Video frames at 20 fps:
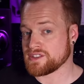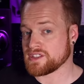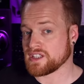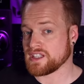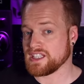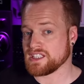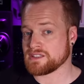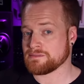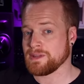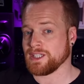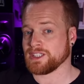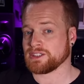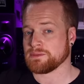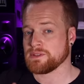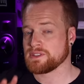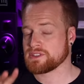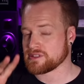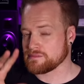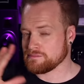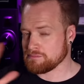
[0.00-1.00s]
so these
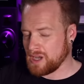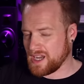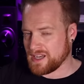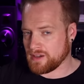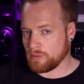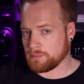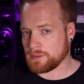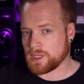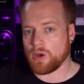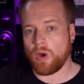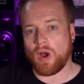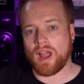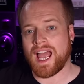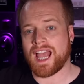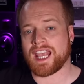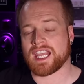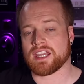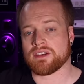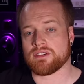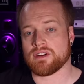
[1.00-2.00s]
measurements might not be quite
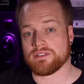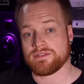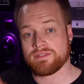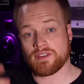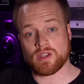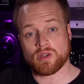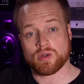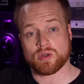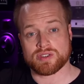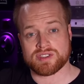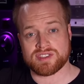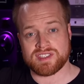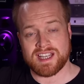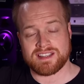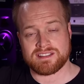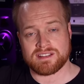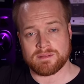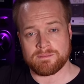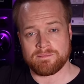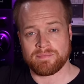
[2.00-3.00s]
accurate for you your
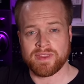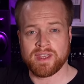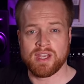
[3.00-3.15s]
setup.